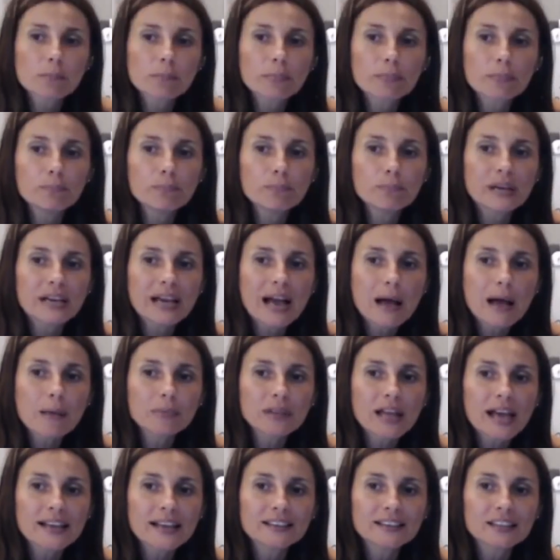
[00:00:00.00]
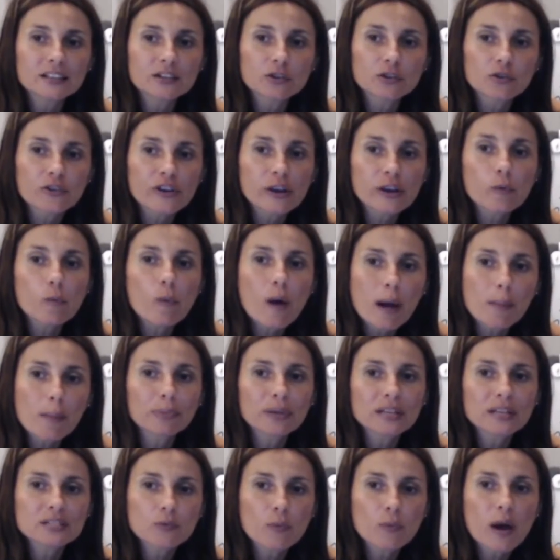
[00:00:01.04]
going to become like the three one
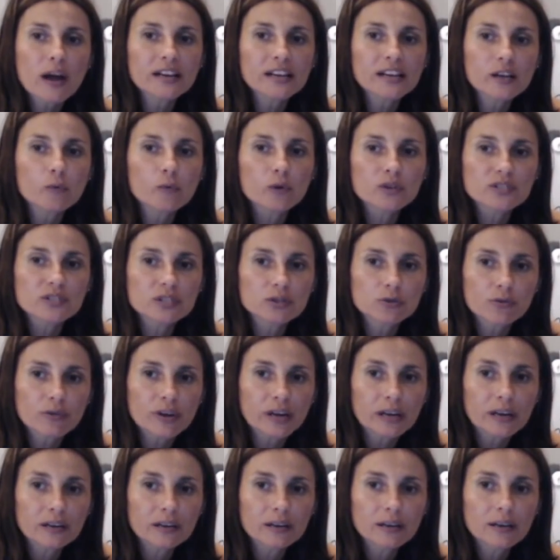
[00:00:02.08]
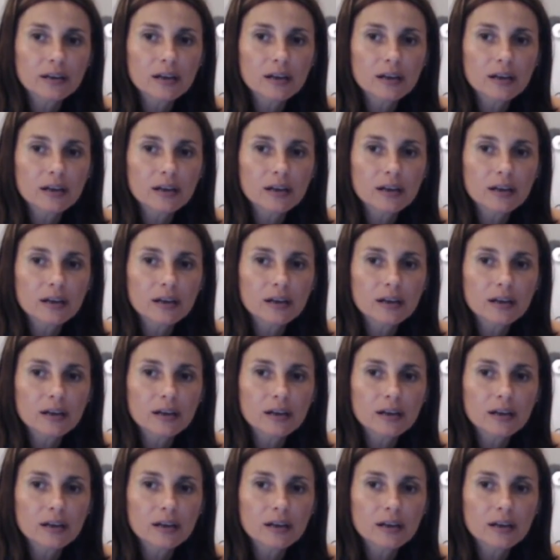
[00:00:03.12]
plus one equals three